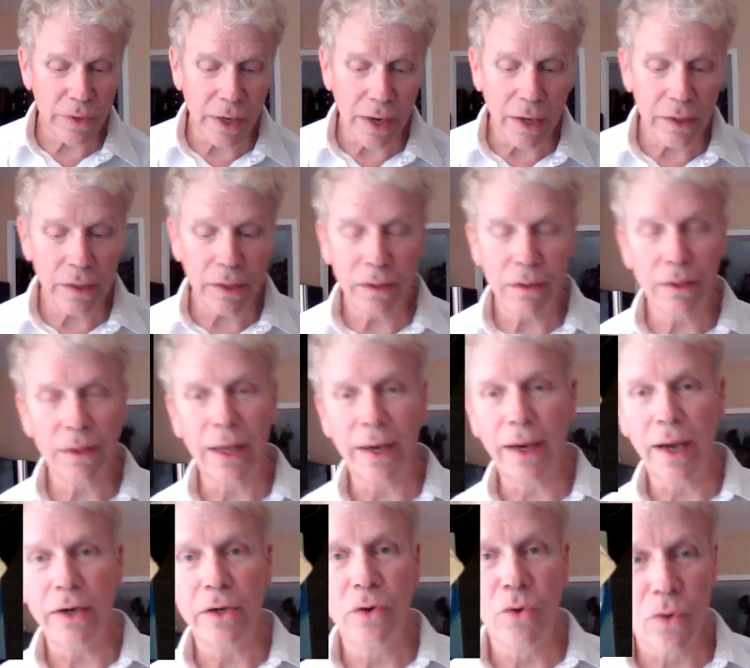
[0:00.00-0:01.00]
onion like
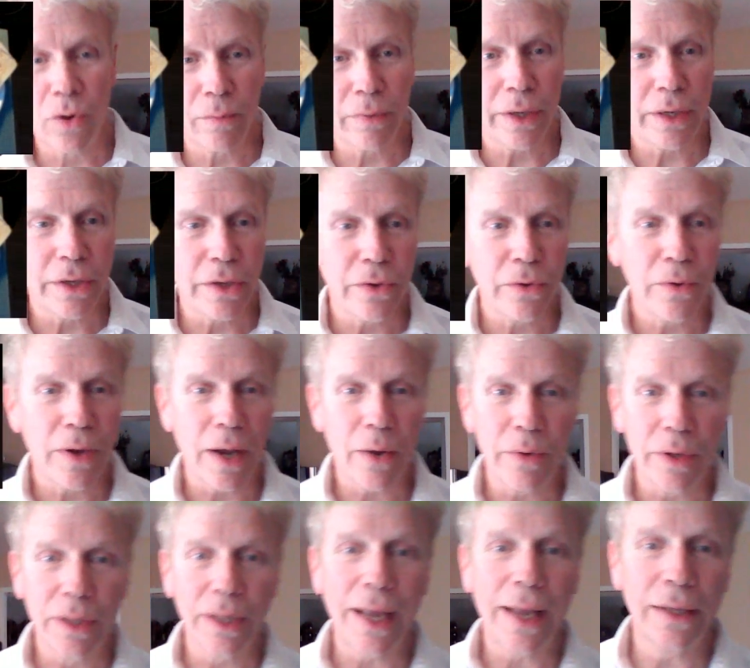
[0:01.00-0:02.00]
I normally do, I
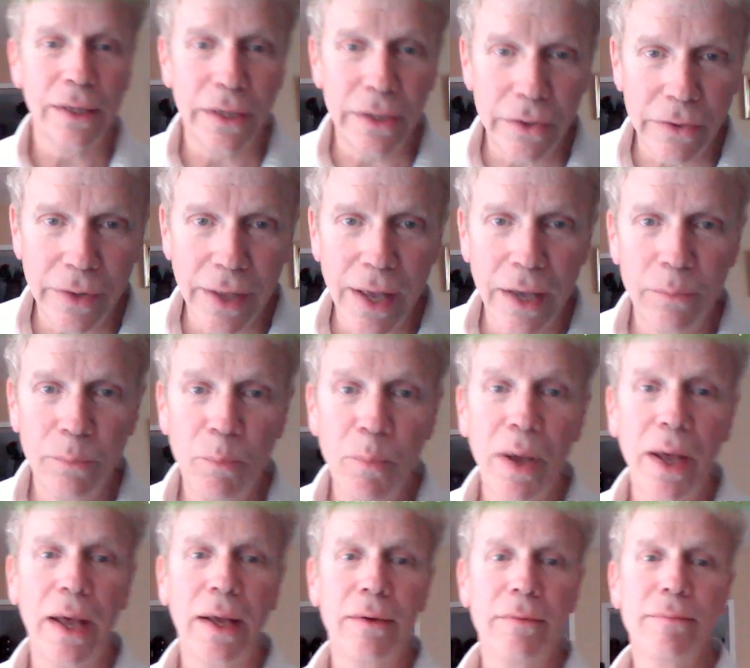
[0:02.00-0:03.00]
would gladly do that,
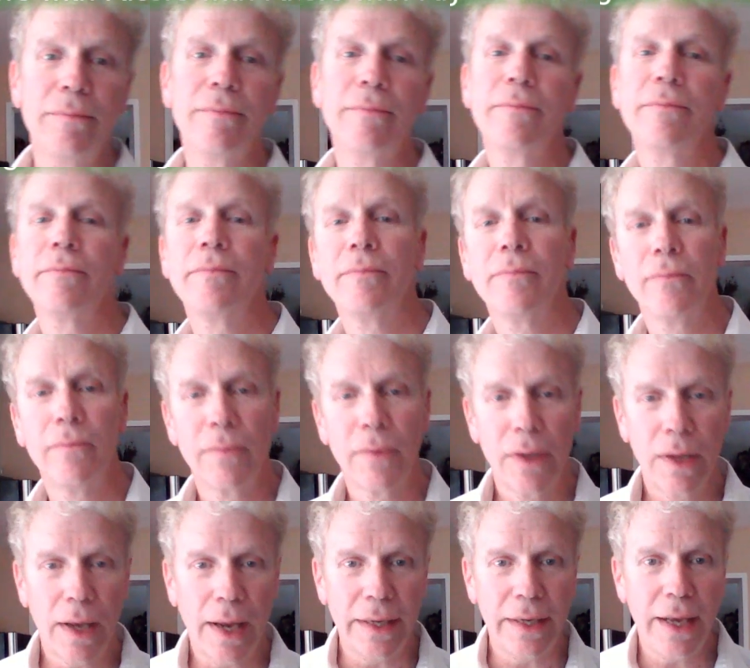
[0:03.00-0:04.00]
but
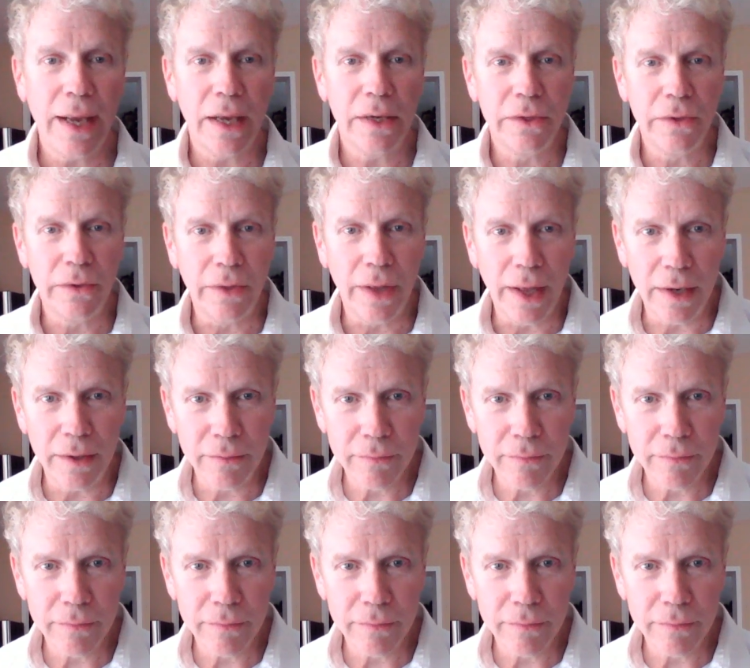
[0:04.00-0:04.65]
I can't do that.